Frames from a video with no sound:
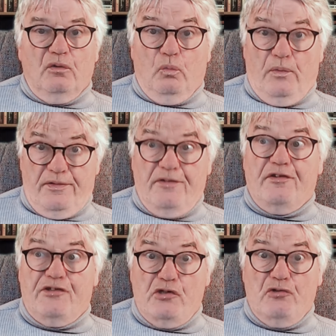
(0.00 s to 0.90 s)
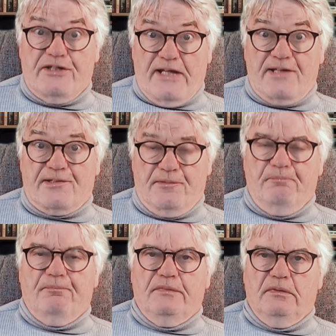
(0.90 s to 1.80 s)
with enthusiasm.
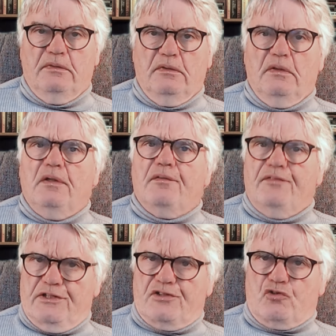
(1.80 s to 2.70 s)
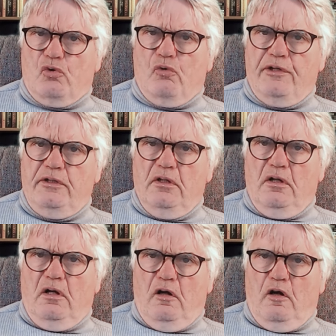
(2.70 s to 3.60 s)
This story
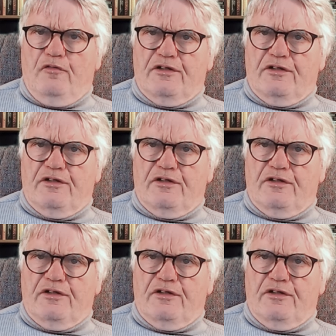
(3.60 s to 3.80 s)
of an